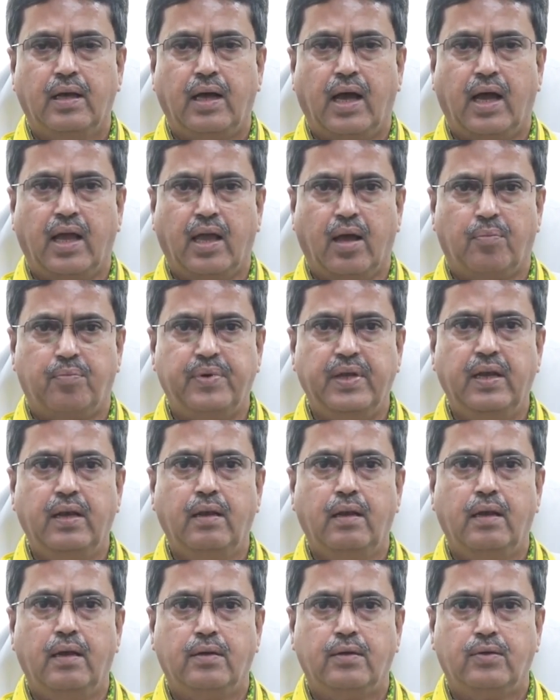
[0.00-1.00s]
I
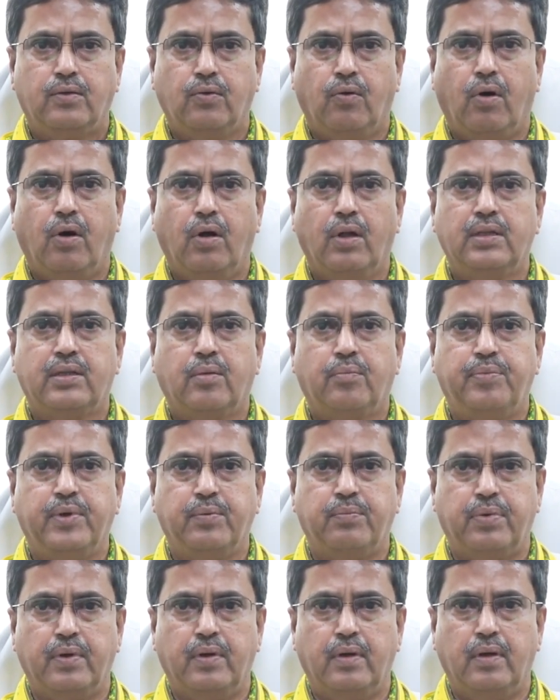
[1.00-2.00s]
appeal to all the
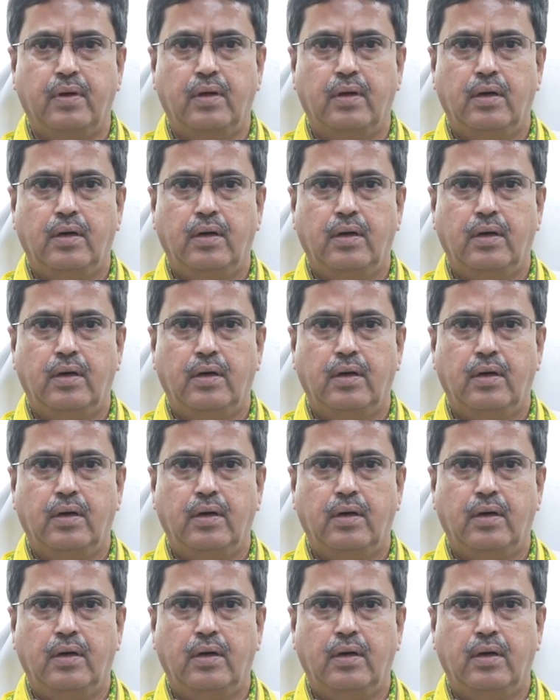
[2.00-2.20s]
people